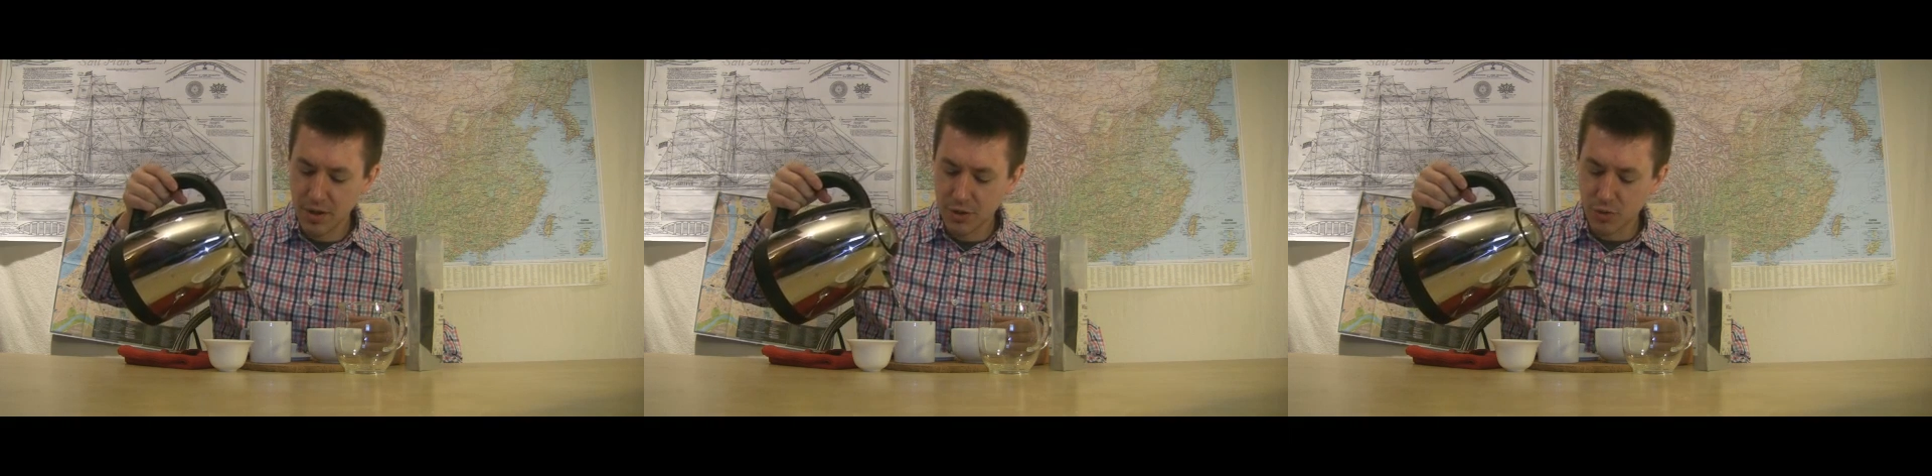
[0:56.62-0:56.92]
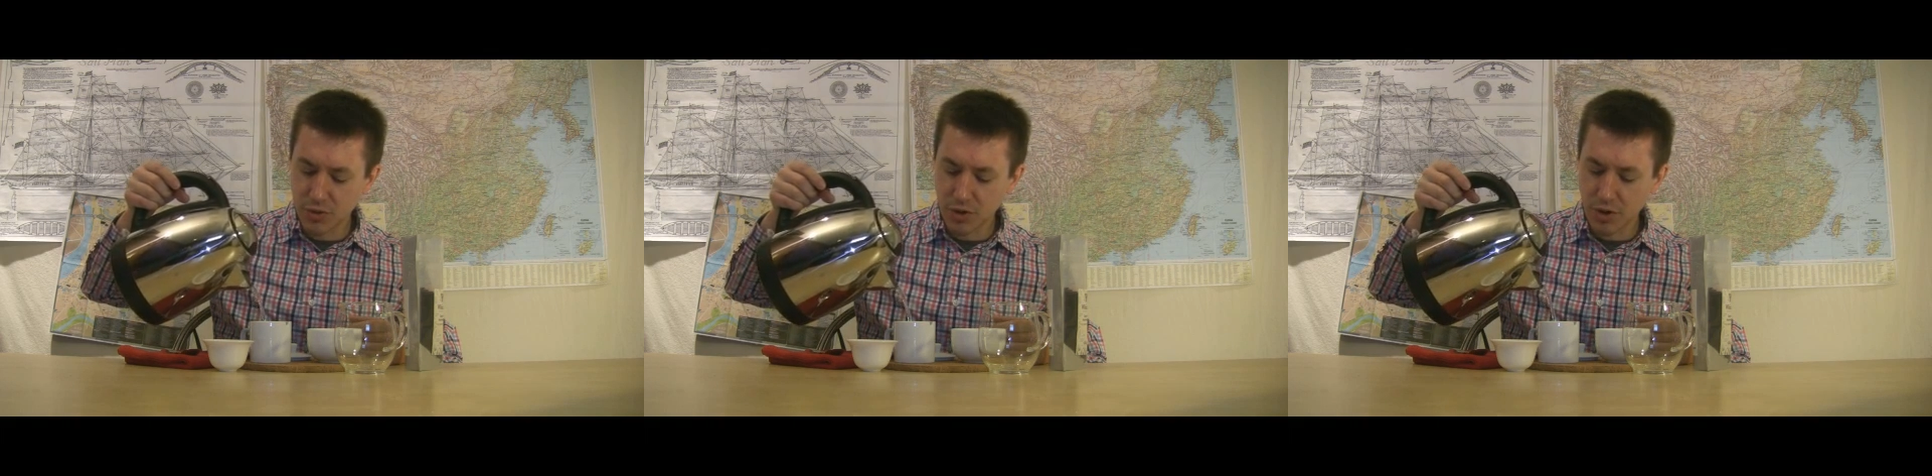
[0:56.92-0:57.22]

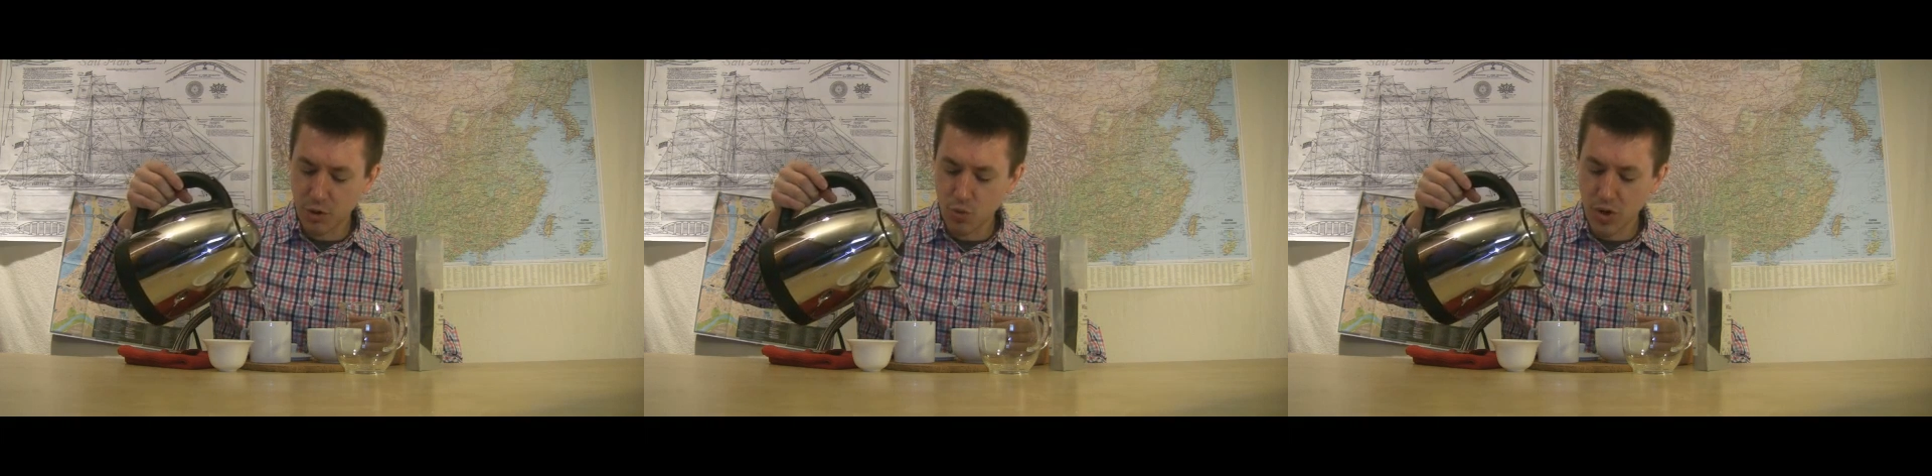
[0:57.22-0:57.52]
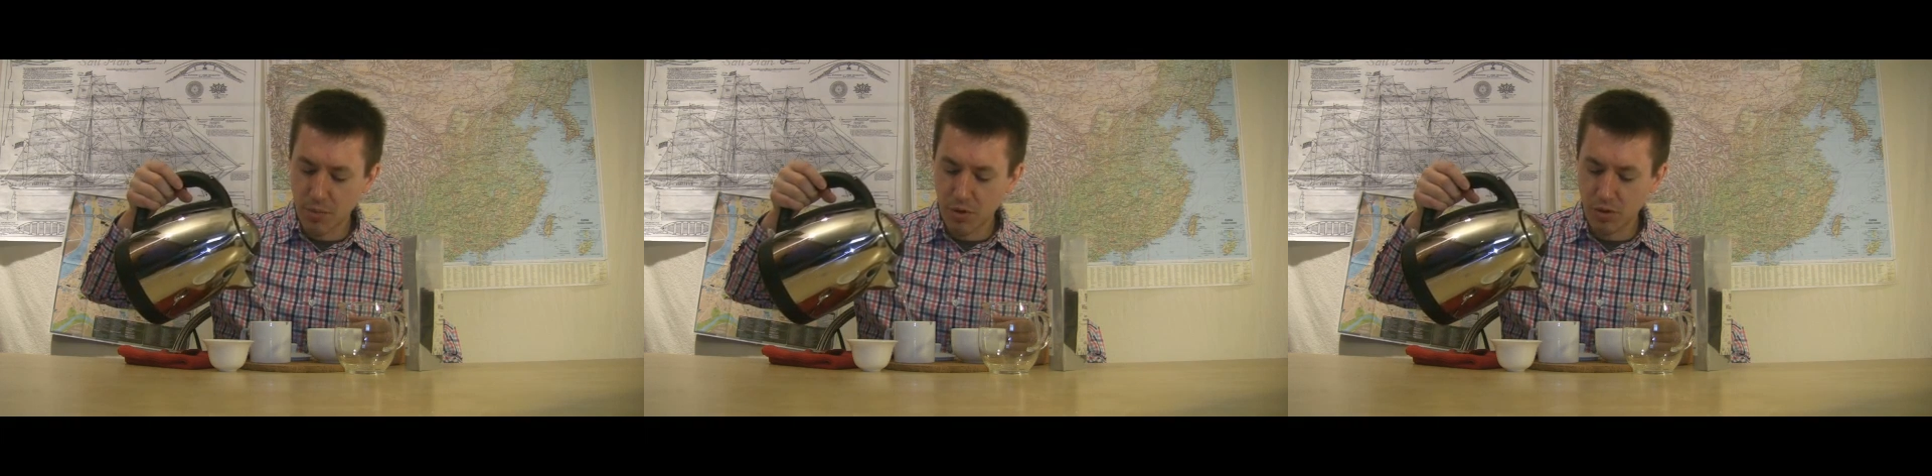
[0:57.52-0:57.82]
So it started to
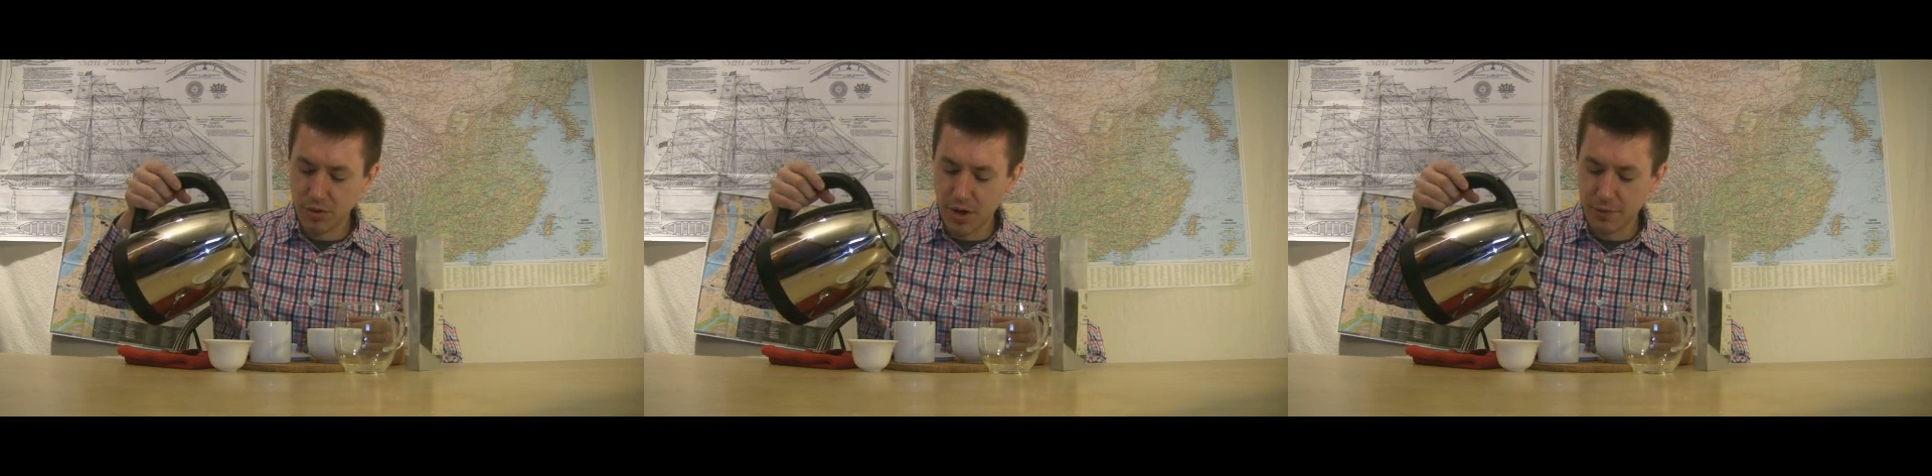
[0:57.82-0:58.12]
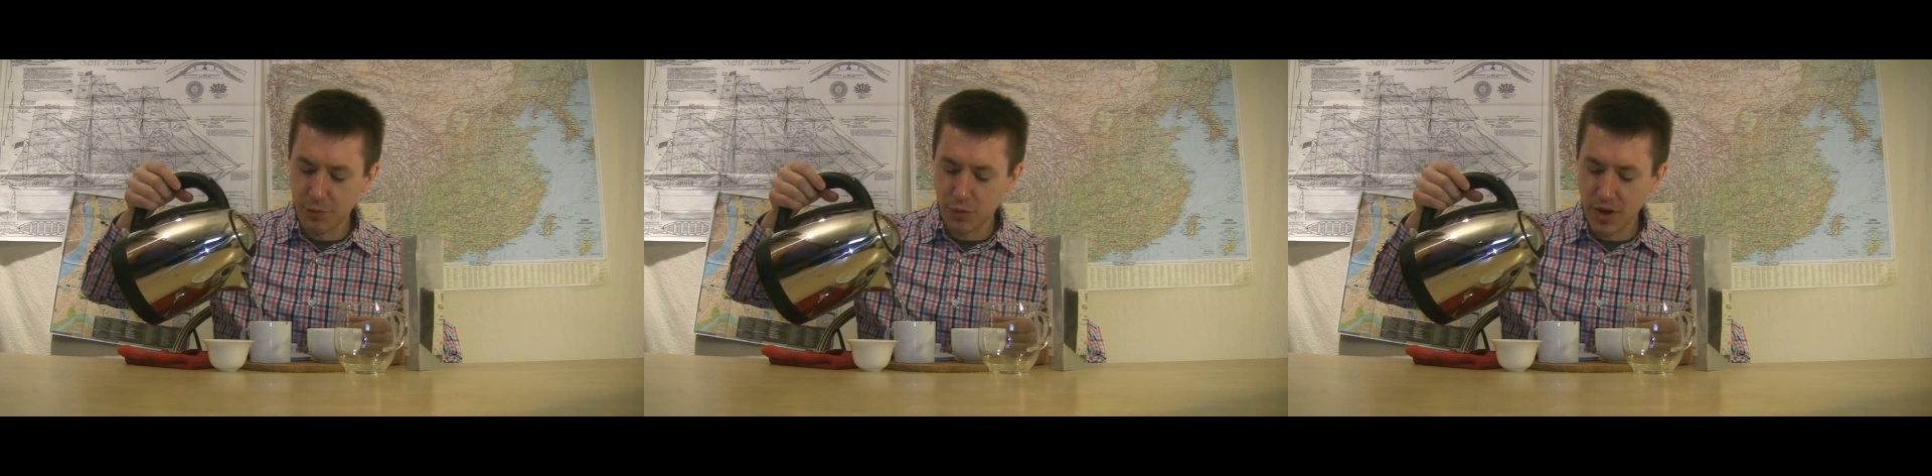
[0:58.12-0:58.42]
rumble, not a
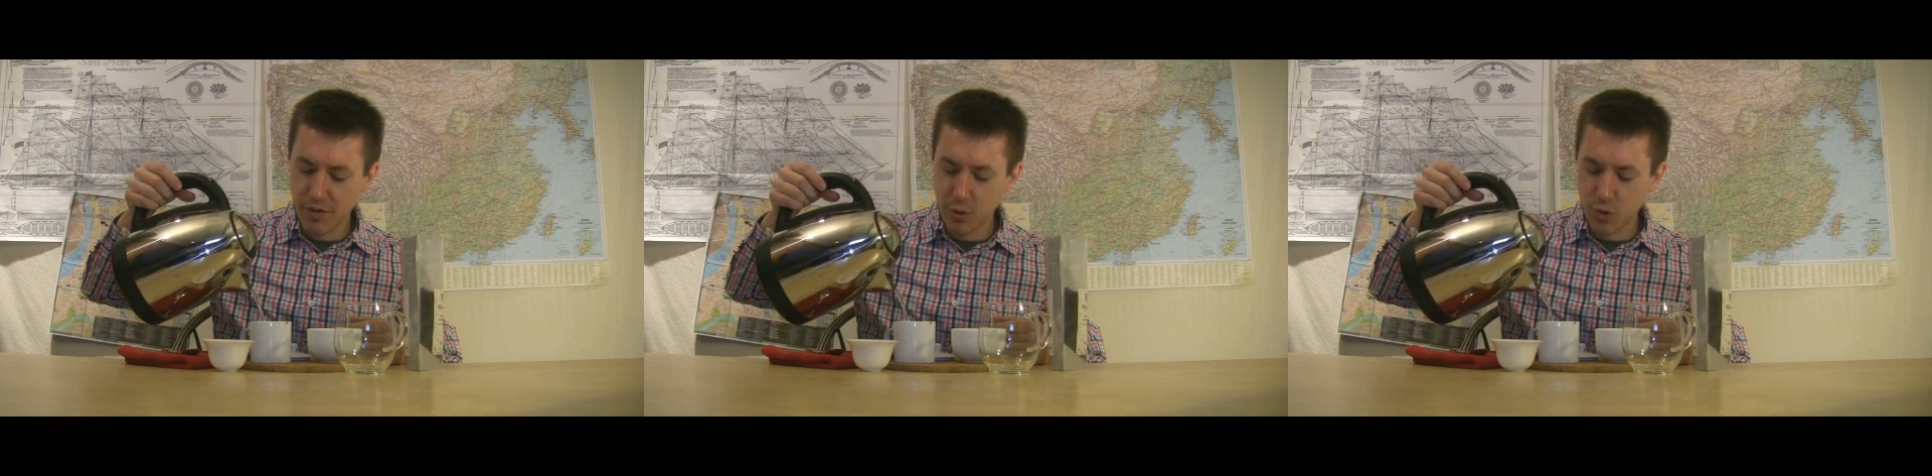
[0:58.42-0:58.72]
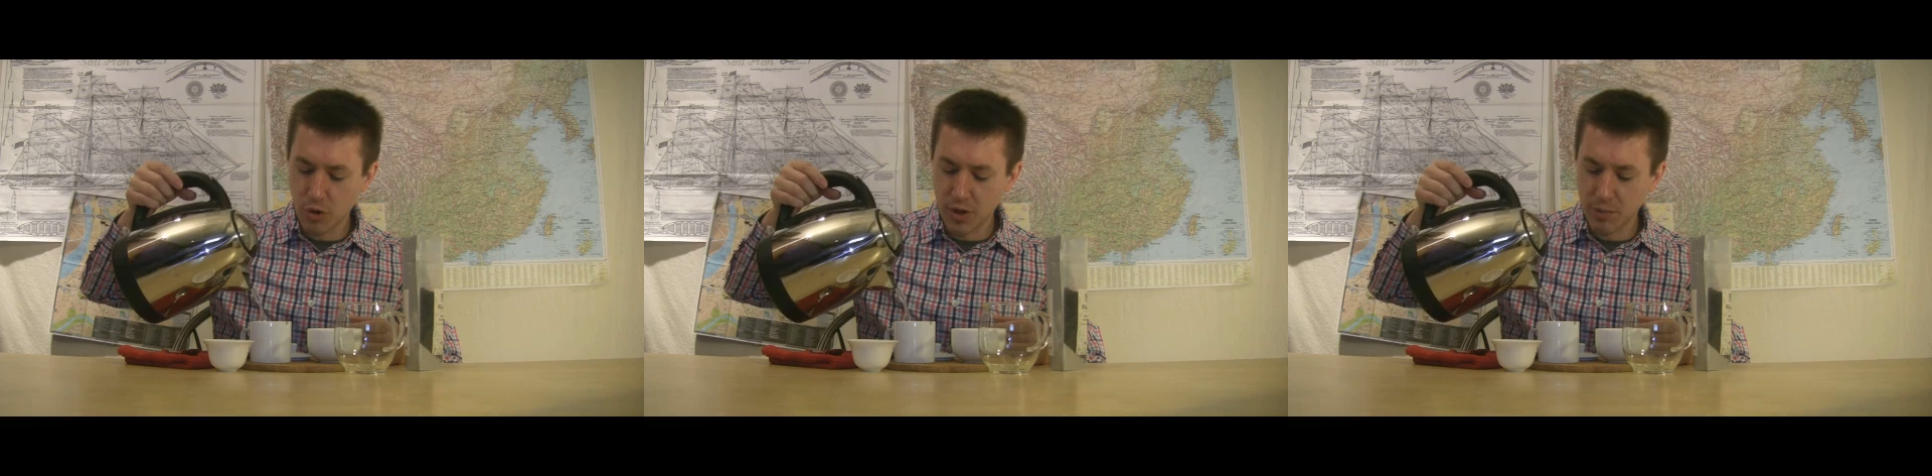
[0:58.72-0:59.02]
full heavy
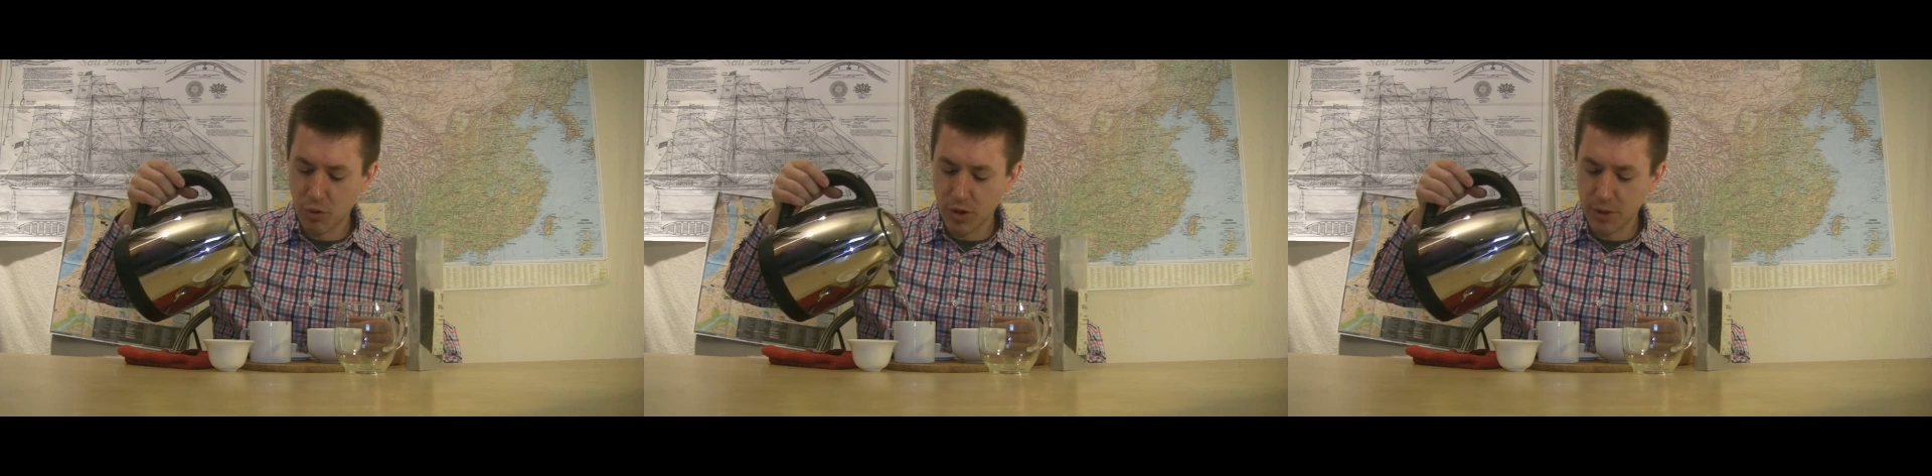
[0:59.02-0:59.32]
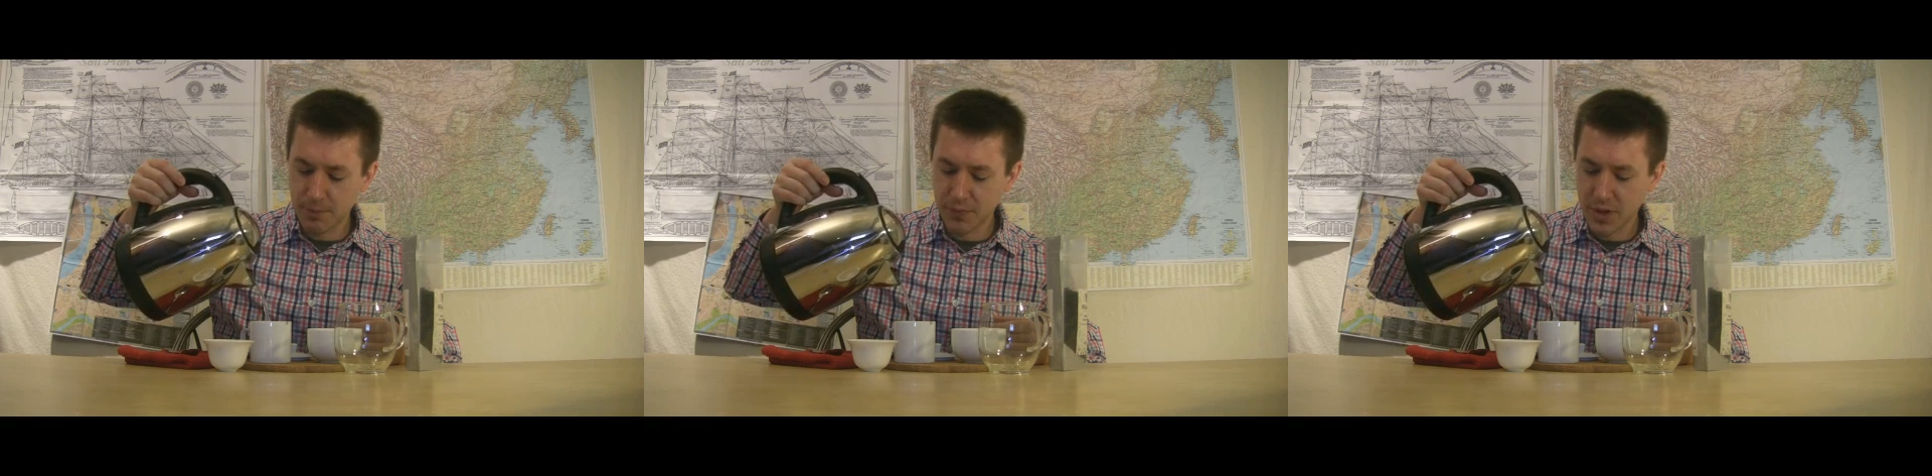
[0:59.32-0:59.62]
rolling
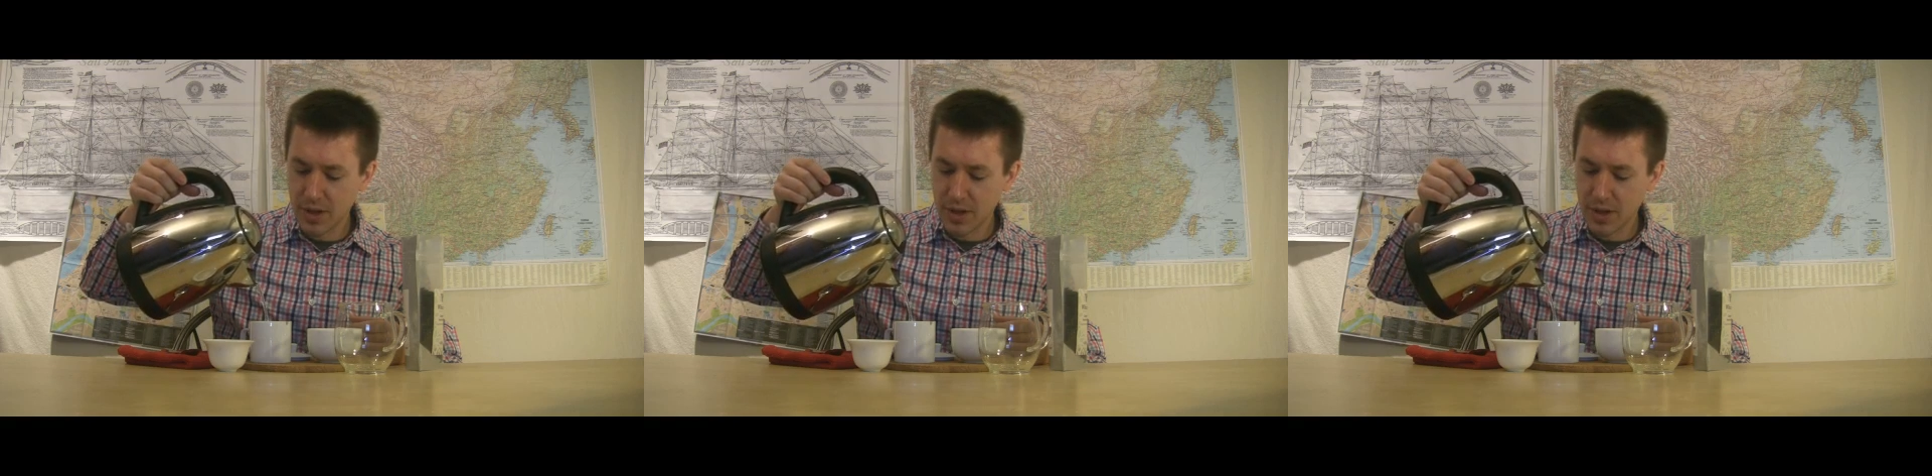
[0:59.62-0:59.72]
boil.